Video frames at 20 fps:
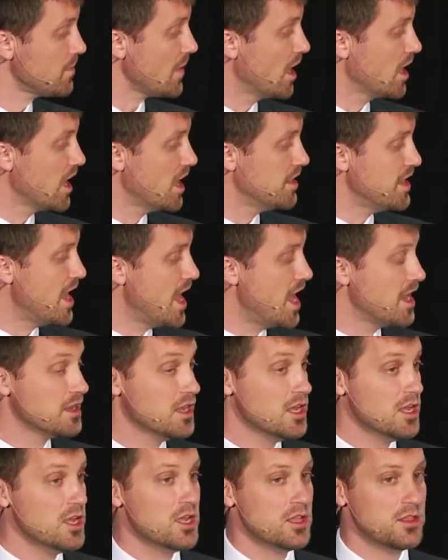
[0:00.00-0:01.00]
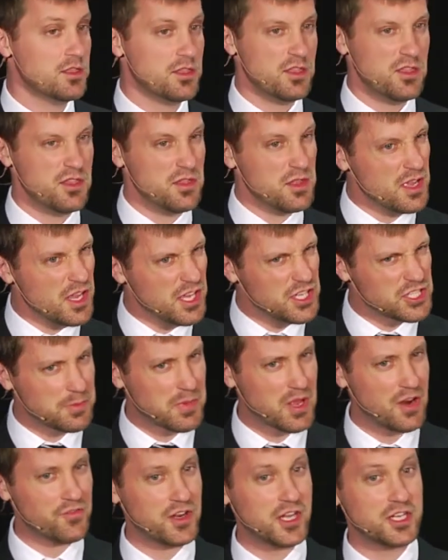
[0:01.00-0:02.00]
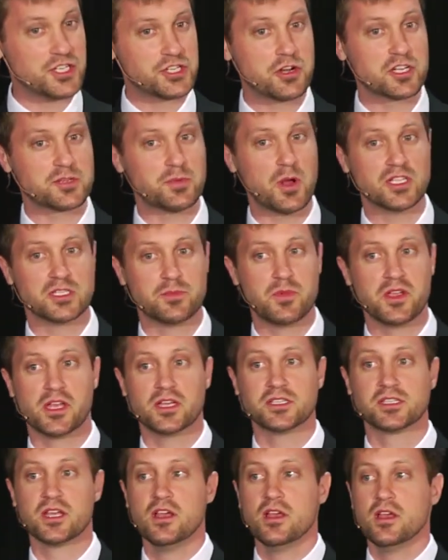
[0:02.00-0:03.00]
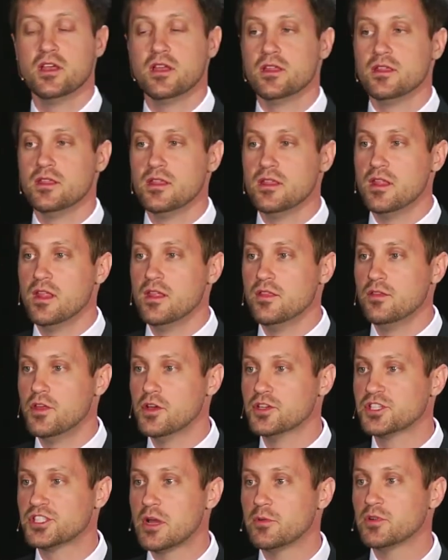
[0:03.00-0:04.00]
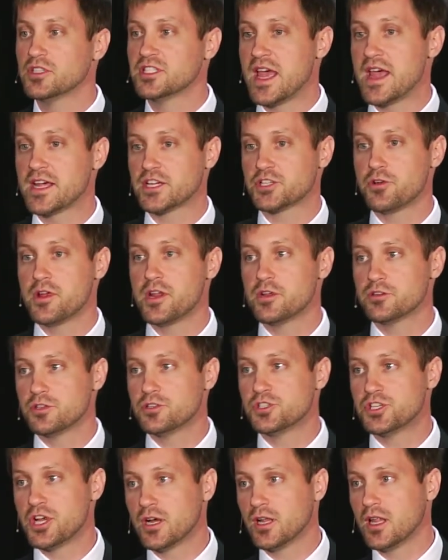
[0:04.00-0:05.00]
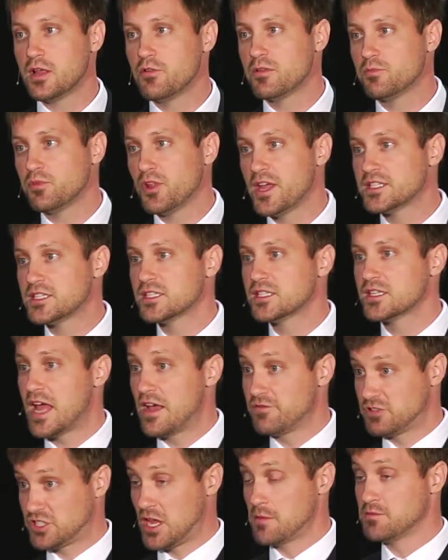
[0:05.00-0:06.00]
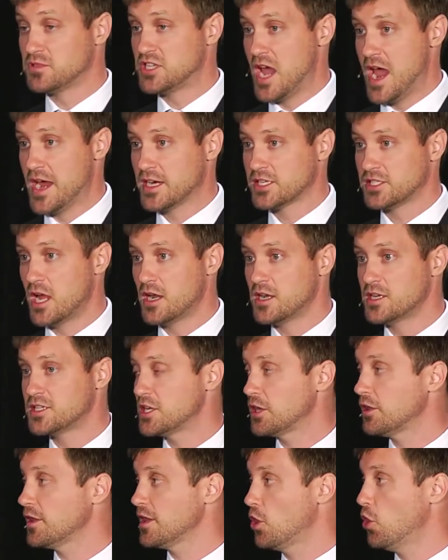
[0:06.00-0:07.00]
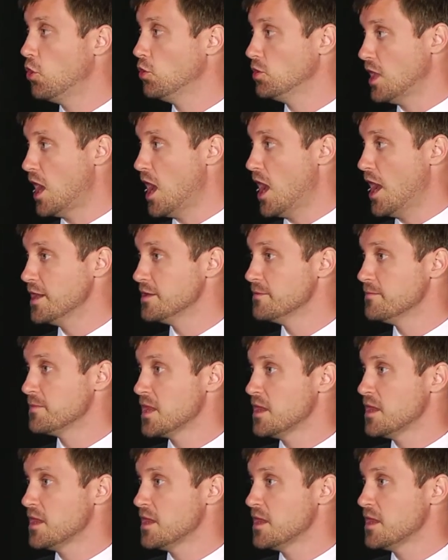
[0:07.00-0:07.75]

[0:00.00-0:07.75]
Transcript: And that is a bit of an insurance policy because those double tax treaties are generally with places that have some tax, not necessarily a whole lot.